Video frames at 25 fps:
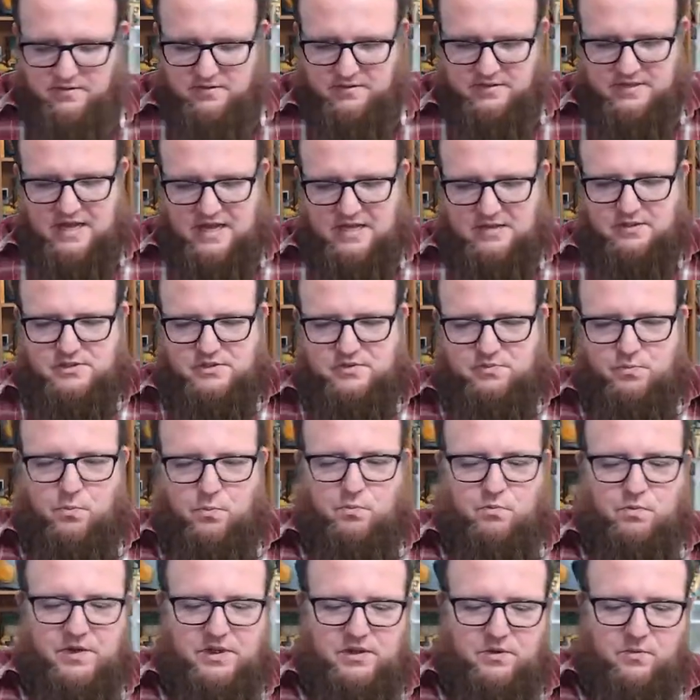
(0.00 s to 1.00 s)
That looks
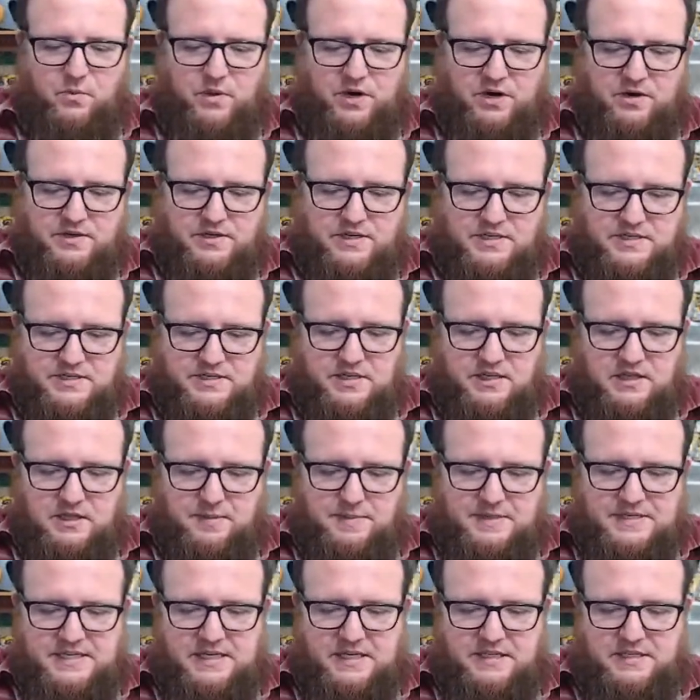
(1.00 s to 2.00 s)
really weird, doesn't it? Let
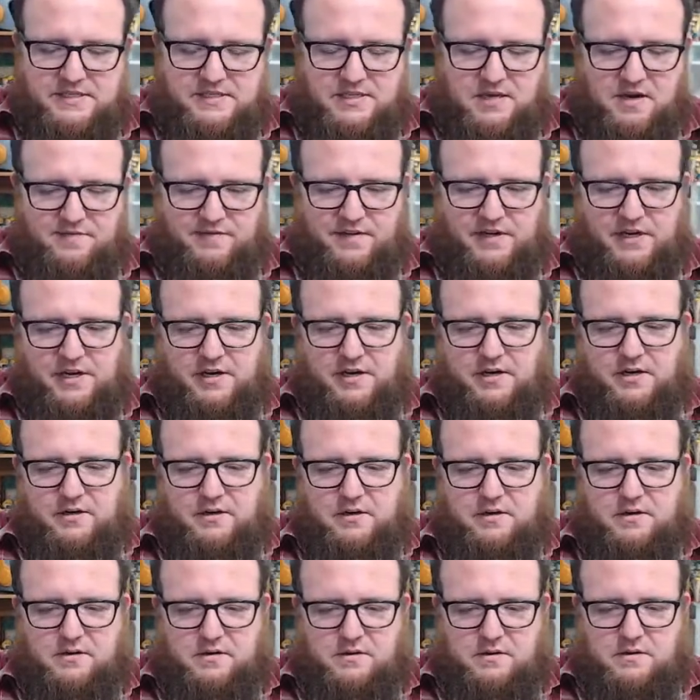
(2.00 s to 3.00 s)
me take this off of
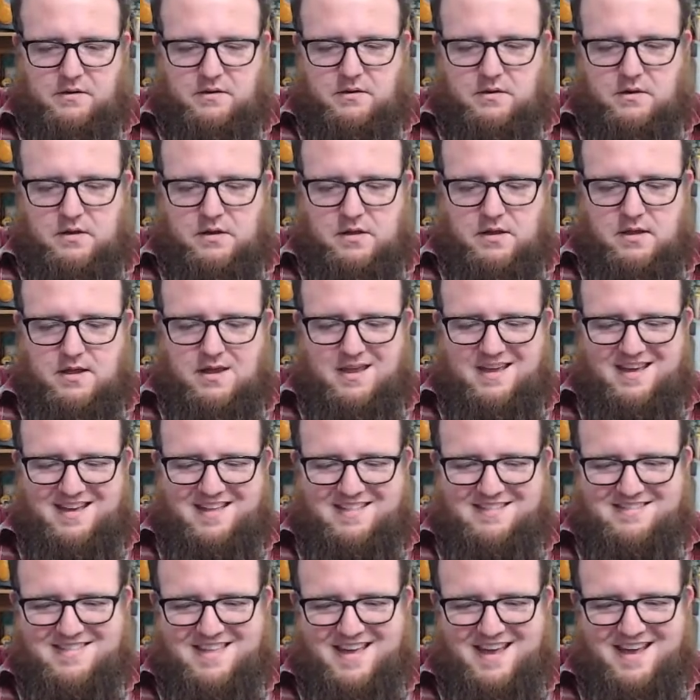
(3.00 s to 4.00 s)
here,
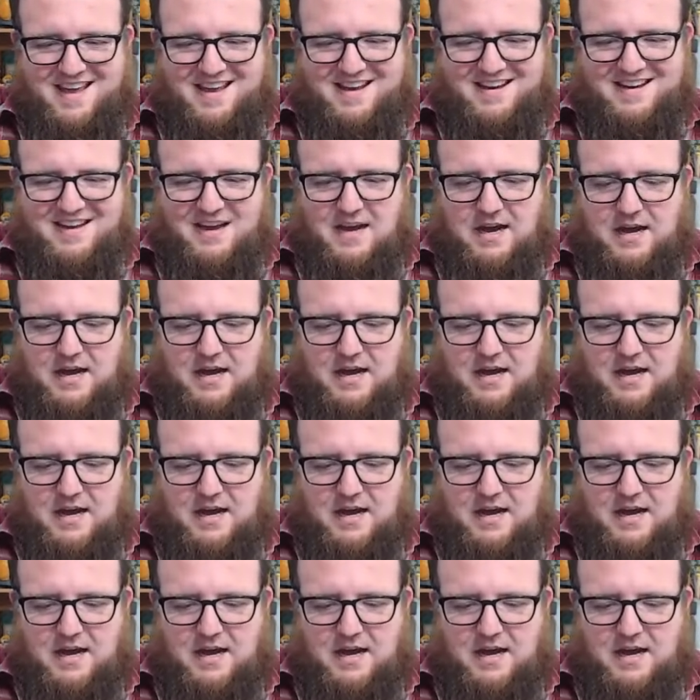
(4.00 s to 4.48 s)
and then